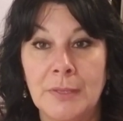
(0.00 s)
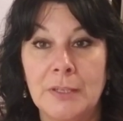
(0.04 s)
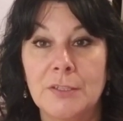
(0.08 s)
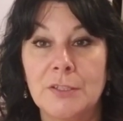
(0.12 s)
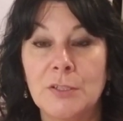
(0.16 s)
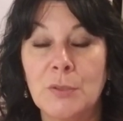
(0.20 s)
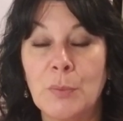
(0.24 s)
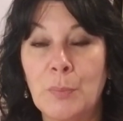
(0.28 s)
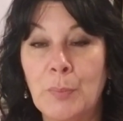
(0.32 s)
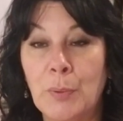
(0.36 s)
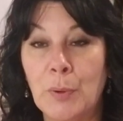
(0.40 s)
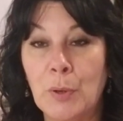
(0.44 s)

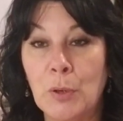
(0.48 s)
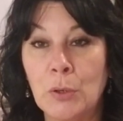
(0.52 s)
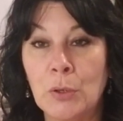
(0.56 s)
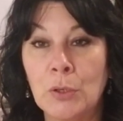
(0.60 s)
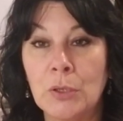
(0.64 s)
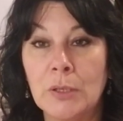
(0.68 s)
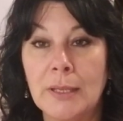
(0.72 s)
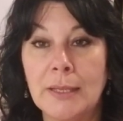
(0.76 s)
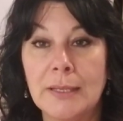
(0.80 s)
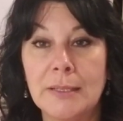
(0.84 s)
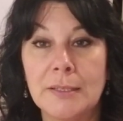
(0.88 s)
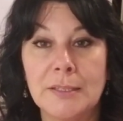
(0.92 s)
to
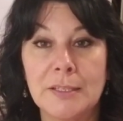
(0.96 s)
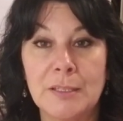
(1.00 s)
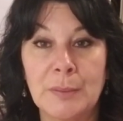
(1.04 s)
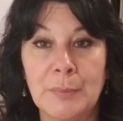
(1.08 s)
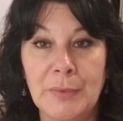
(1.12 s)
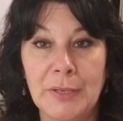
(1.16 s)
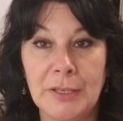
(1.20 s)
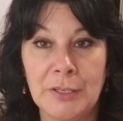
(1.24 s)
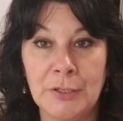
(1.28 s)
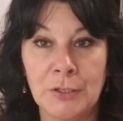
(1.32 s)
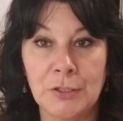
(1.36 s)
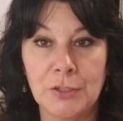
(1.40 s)
pull in
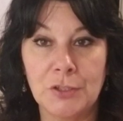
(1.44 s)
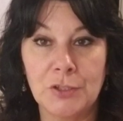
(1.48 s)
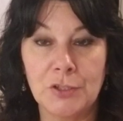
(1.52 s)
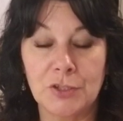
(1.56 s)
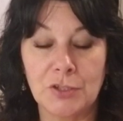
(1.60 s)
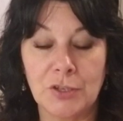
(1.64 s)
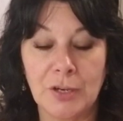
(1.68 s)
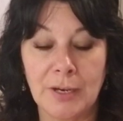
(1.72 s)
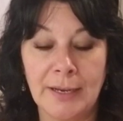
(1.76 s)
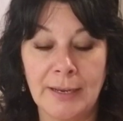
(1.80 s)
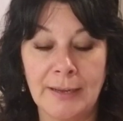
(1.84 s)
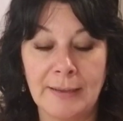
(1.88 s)
some inner
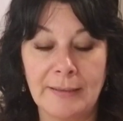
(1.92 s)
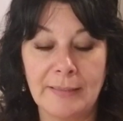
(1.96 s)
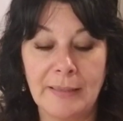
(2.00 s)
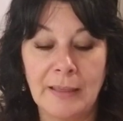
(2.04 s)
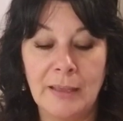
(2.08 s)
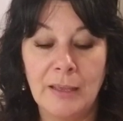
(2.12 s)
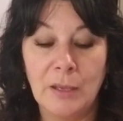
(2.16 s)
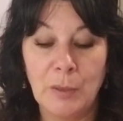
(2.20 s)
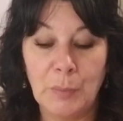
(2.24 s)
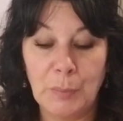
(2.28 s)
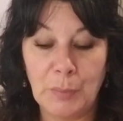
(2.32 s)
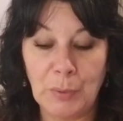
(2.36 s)
strength,
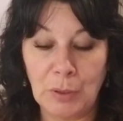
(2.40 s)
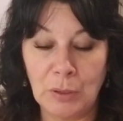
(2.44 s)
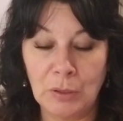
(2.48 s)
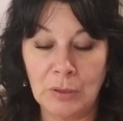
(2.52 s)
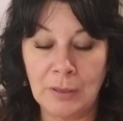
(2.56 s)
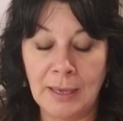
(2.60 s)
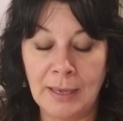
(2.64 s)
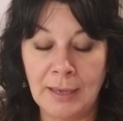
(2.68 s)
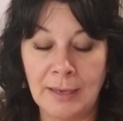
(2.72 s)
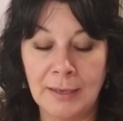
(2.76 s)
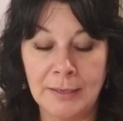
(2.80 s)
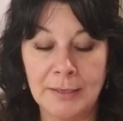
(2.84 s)
pull
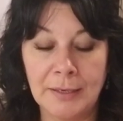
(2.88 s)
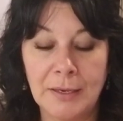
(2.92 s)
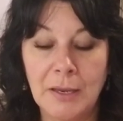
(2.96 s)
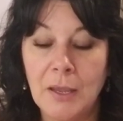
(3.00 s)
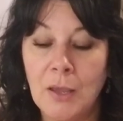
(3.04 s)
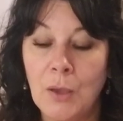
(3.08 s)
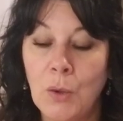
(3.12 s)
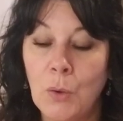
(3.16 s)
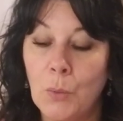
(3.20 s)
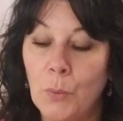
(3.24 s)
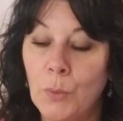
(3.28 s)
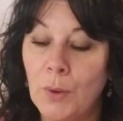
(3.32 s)
on
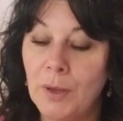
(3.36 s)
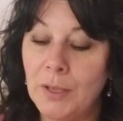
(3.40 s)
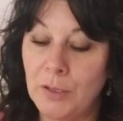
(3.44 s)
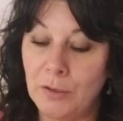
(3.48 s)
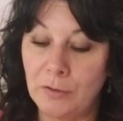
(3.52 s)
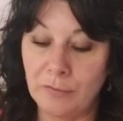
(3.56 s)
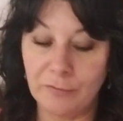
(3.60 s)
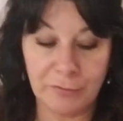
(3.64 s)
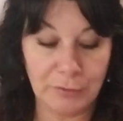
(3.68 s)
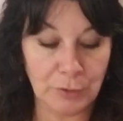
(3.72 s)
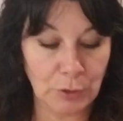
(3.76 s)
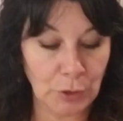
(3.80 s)
what
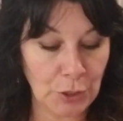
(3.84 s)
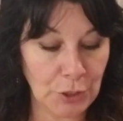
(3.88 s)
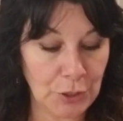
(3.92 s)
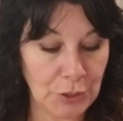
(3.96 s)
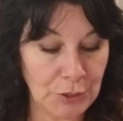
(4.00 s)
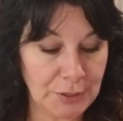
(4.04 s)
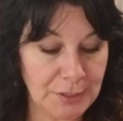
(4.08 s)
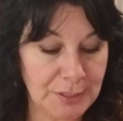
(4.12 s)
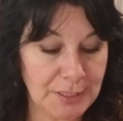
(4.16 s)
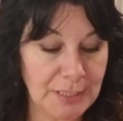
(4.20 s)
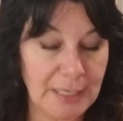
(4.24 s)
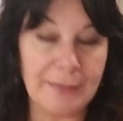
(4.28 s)
you've
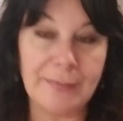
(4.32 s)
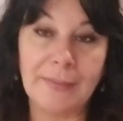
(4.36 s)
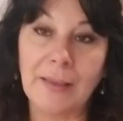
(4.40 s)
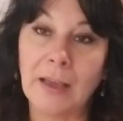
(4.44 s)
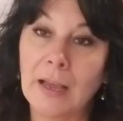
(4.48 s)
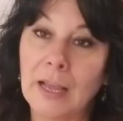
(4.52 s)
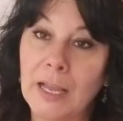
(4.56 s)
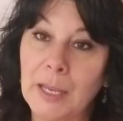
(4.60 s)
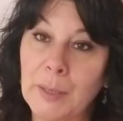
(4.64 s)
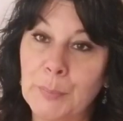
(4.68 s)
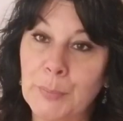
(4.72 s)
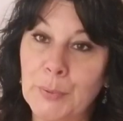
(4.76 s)
learned in the
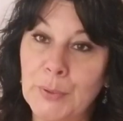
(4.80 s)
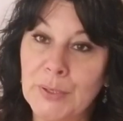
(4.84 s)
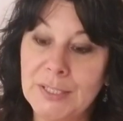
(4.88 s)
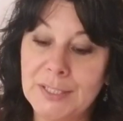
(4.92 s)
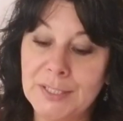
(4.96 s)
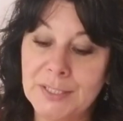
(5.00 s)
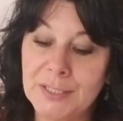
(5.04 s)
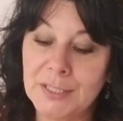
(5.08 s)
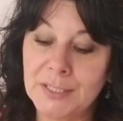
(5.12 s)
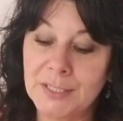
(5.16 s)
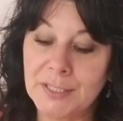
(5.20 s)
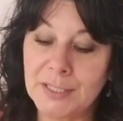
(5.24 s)
high
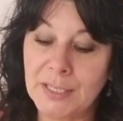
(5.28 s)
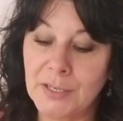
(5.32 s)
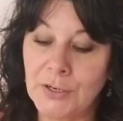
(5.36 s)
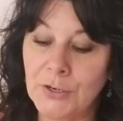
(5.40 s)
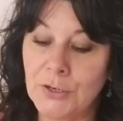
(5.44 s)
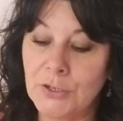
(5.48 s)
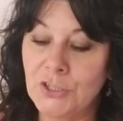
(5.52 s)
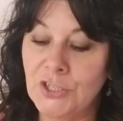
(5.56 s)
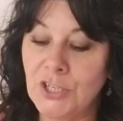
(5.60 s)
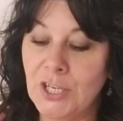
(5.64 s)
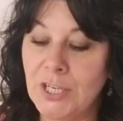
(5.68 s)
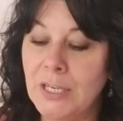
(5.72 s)
priestess
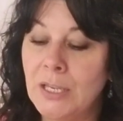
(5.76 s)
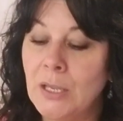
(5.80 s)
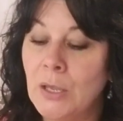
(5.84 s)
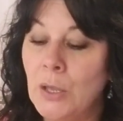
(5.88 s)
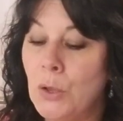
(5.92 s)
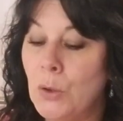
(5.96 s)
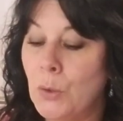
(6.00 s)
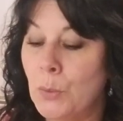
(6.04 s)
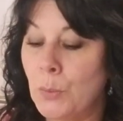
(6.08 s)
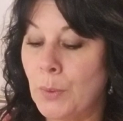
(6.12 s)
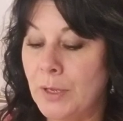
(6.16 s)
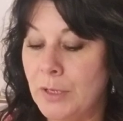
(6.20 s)
energy,
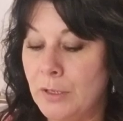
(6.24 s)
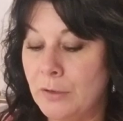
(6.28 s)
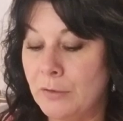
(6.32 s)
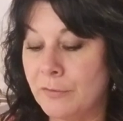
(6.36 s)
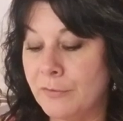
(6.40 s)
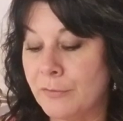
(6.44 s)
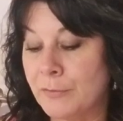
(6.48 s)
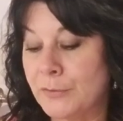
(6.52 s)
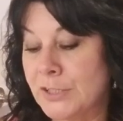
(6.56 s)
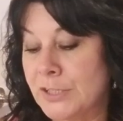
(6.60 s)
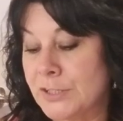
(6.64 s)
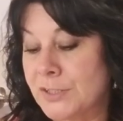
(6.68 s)
what
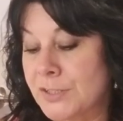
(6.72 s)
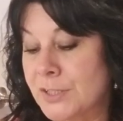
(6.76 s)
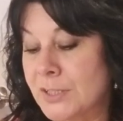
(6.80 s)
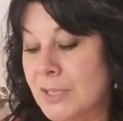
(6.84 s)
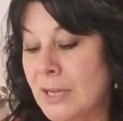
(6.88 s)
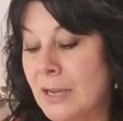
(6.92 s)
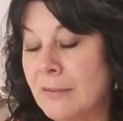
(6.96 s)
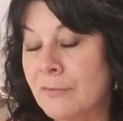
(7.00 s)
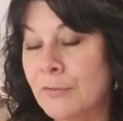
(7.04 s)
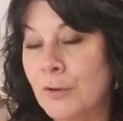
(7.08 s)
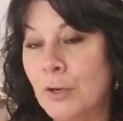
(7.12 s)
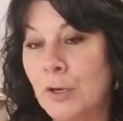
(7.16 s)
you've
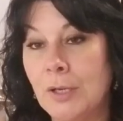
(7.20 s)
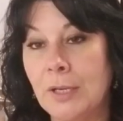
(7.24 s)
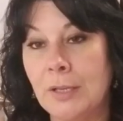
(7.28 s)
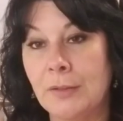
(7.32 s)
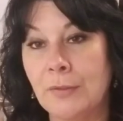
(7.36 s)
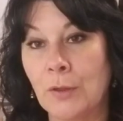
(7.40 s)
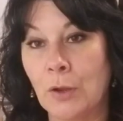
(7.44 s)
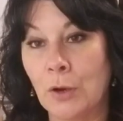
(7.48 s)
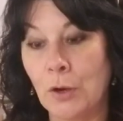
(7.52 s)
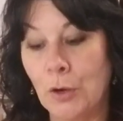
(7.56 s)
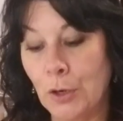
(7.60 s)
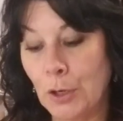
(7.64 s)
discovered
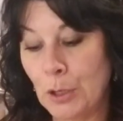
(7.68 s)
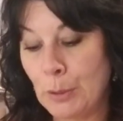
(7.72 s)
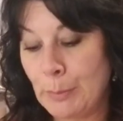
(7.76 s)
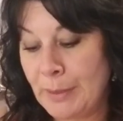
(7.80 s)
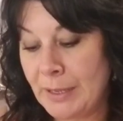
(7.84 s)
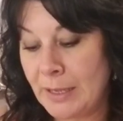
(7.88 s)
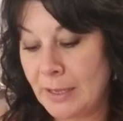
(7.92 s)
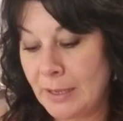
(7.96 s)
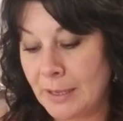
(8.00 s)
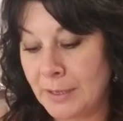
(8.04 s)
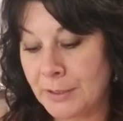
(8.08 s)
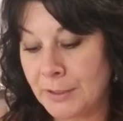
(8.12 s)
in the
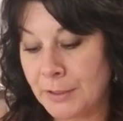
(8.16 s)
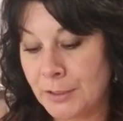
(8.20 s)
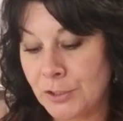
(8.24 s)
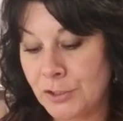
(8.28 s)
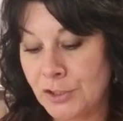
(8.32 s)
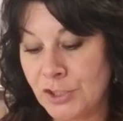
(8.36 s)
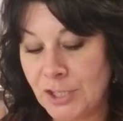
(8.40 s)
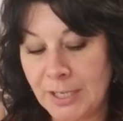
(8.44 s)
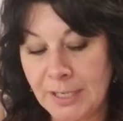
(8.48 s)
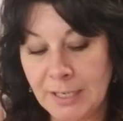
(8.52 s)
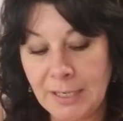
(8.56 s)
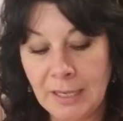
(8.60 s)
hermit
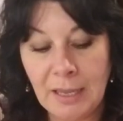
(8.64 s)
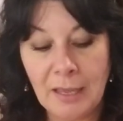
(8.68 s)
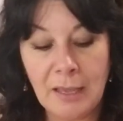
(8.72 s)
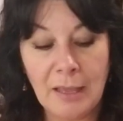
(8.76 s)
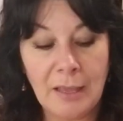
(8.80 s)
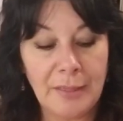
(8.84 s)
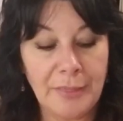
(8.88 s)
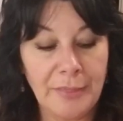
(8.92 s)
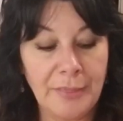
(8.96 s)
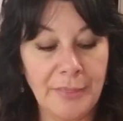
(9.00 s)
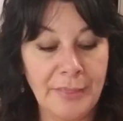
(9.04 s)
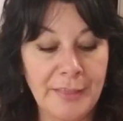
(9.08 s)
energy,
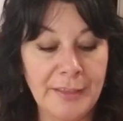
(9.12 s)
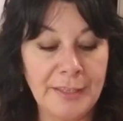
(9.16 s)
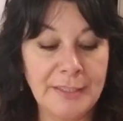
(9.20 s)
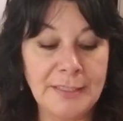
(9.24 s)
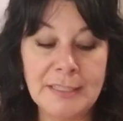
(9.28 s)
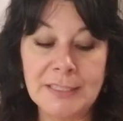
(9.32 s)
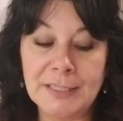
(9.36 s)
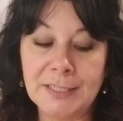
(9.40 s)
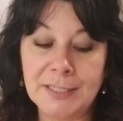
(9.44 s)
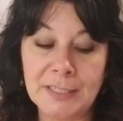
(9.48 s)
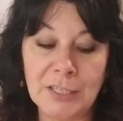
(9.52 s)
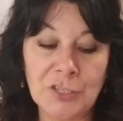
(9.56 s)
the
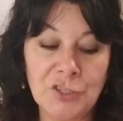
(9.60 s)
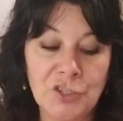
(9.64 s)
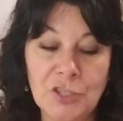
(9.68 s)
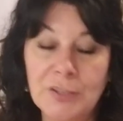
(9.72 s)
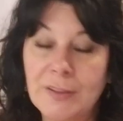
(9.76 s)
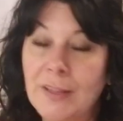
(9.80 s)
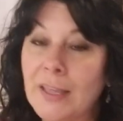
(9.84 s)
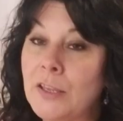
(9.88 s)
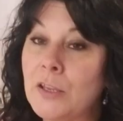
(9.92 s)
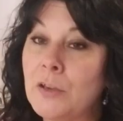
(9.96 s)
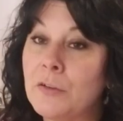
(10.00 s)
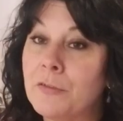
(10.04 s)

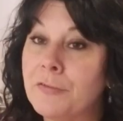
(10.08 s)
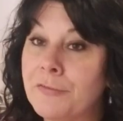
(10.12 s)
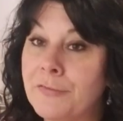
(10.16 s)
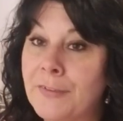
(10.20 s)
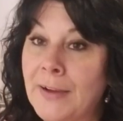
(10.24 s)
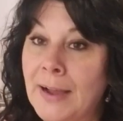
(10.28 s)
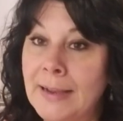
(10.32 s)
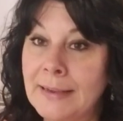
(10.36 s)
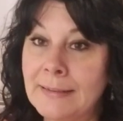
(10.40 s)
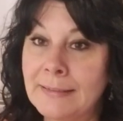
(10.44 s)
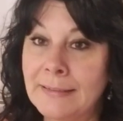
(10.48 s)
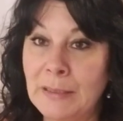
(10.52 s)
decision that you
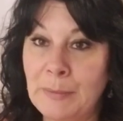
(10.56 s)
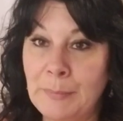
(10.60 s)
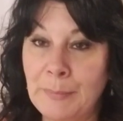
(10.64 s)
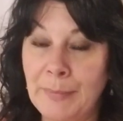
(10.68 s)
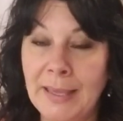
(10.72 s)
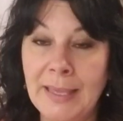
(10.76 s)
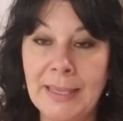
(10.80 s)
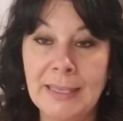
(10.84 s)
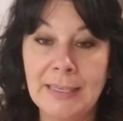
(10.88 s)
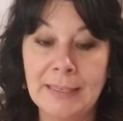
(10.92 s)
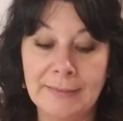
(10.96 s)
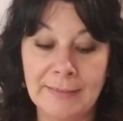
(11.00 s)
finally
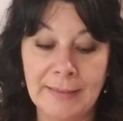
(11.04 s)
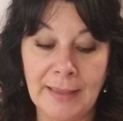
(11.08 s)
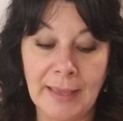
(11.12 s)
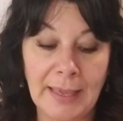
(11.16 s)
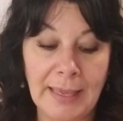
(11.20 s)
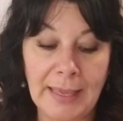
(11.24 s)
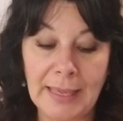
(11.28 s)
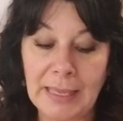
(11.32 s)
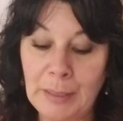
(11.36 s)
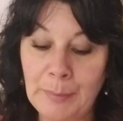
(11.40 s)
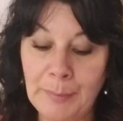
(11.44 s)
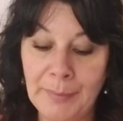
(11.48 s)
make in the
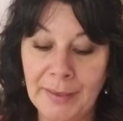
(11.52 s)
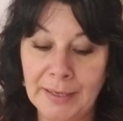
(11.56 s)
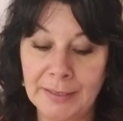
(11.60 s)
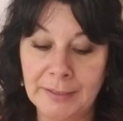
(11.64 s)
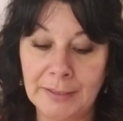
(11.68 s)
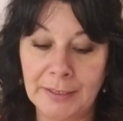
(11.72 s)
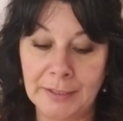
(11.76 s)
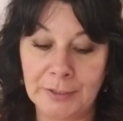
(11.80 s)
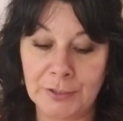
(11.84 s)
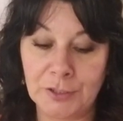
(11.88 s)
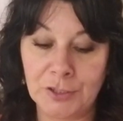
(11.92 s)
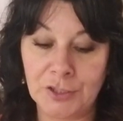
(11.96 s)
hangman
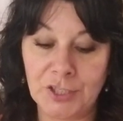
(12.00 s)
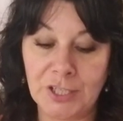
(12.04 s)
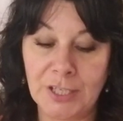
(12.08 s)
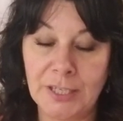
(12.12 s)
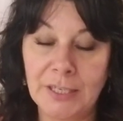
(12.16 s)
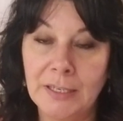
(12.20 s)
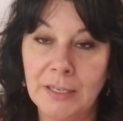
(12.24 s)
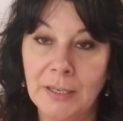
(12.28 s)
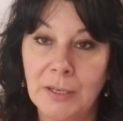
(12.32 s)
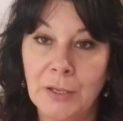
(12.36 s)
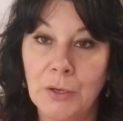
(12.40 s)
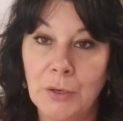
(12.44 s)

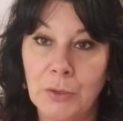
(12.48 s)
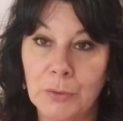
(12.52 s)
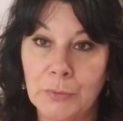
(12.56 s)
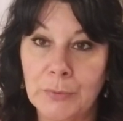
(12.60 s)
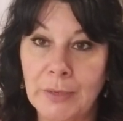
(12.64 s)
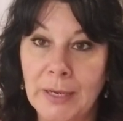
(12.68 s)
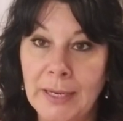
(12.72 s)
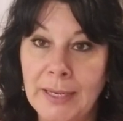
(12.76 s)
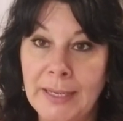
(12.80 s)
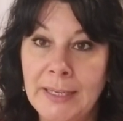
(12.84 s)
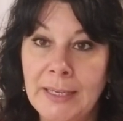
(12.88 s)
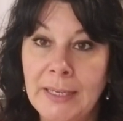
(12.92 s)
energy,
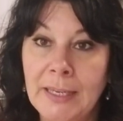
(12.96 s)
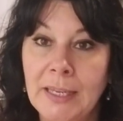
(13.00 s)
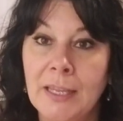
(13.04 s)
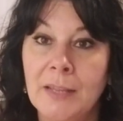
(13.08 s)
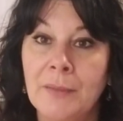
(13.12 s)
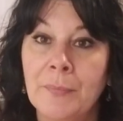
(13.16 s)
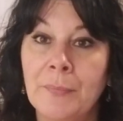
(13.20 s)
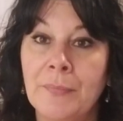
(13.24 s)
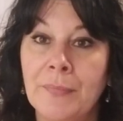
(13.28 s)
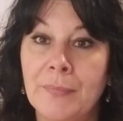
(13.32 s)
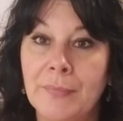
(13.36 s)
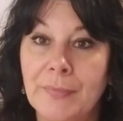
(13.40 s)
right?
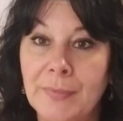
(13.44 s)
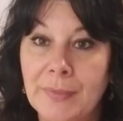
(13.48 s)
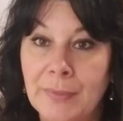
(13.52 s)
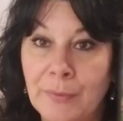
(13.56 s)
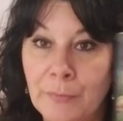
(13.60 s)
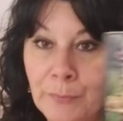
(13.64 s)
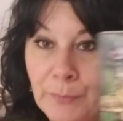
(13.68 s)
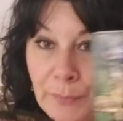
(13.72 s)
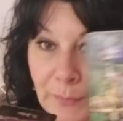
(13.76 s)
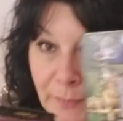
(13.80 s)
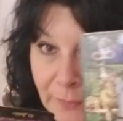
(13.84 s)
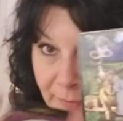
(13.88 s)

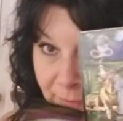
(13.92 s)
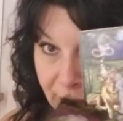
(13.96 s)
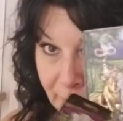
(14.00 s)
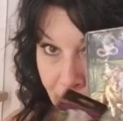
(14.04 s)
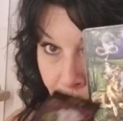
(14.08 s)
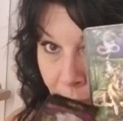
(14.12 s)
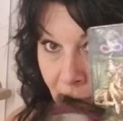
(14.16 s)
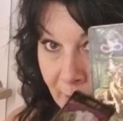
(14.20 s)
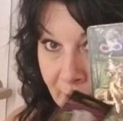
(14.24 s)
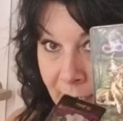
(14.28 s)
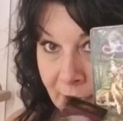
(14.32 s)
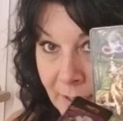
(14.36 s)

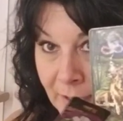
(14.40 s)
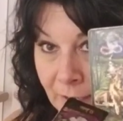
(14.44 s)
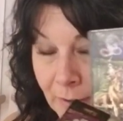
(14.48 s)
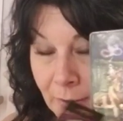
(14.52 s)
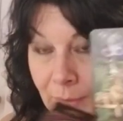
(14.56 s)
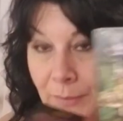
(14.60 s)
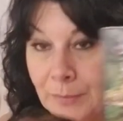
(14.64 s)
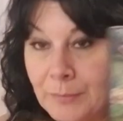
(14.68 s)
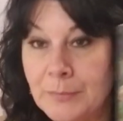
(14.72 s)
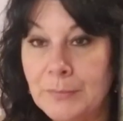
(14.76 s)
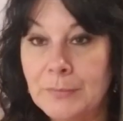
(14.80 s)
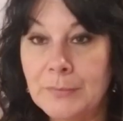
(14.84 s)
Right
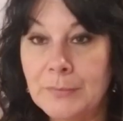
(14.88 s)
here.